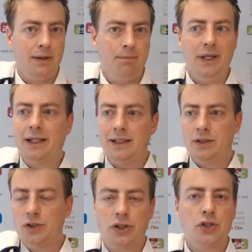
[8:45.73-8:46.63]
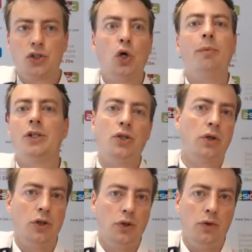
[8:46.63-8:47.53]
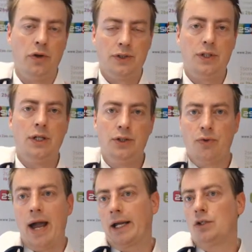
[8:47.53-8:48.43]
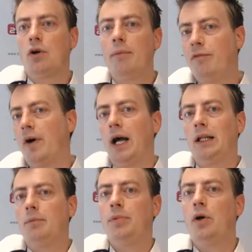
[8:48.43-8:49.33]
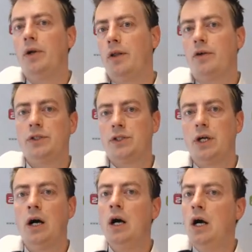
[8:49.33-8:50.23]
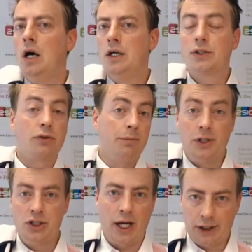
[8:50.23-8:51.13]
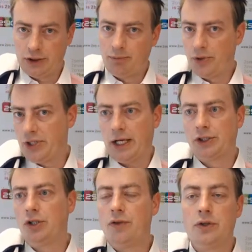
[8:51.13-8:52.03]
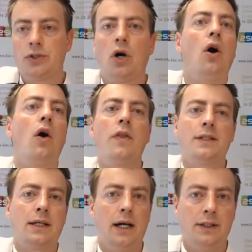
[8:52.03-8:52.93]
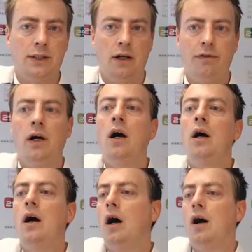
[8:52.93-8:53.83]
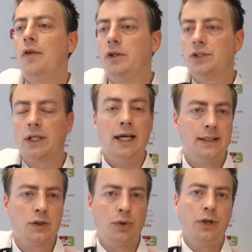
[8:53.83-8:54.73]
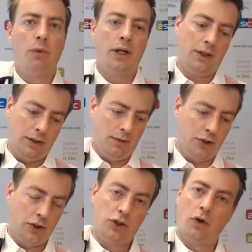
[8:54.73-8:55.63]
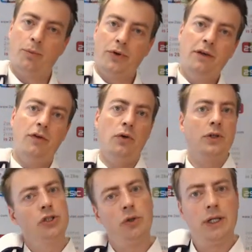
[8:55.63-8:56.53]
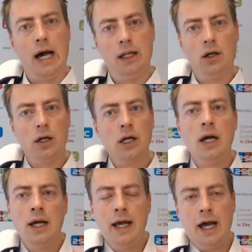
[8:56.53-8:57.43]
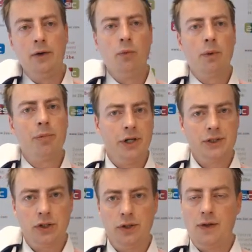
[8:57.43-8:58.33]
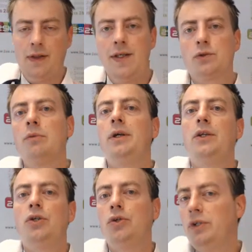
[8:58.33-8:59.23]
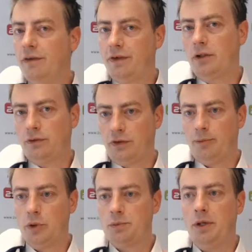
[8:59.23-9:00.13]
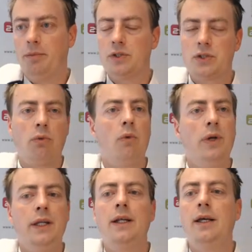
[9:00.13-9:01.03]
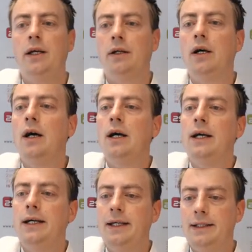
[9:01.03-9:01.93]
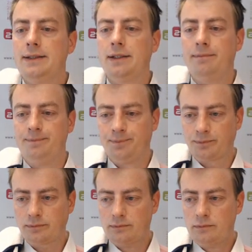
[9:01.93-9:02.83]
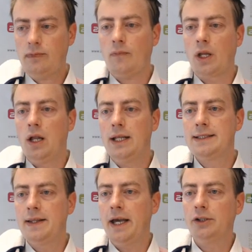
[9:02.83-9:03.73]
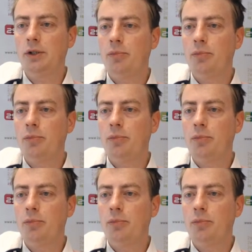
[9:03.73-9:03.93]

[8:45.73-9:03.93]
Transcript: because there's just so much you could do. There's the drag and drop file uploading, there's the script injection protection, there's all this kind of stuff. There's cases where you want it to just show a preview and show a dialogue, and we're pretty certain that this would be too difficult for most people. So what we did here is, let's say the entry